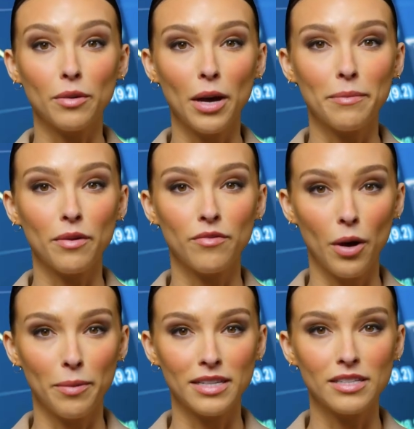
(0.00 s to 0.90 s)
weight
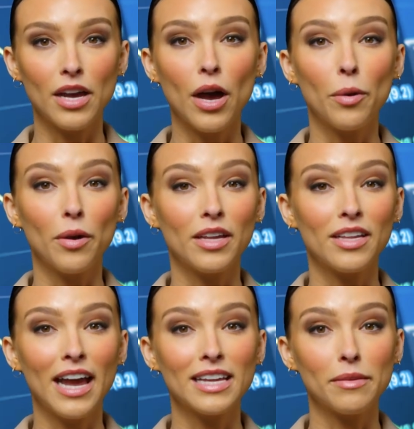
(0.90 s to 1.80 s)
performance within
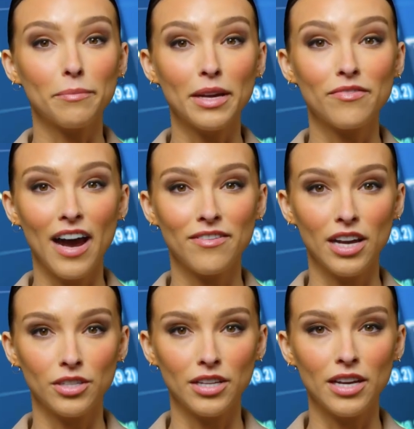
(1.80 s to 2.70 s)
the S&P
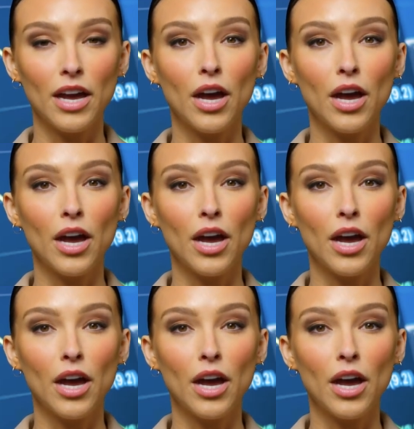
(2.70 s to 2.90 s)
500,